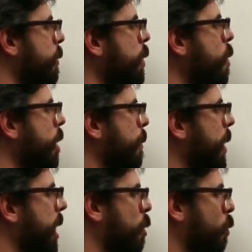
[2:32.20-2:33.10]
if we want to
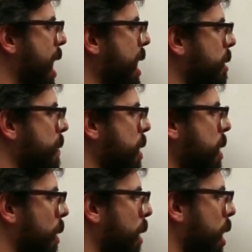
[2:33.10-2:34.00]
pick a random
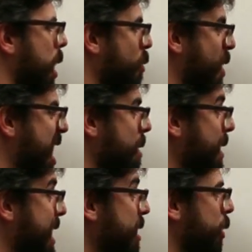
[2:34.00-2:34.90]
number, a random
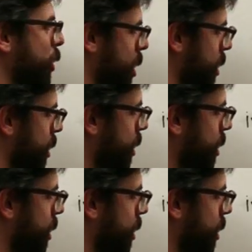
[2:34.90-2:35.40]
integer,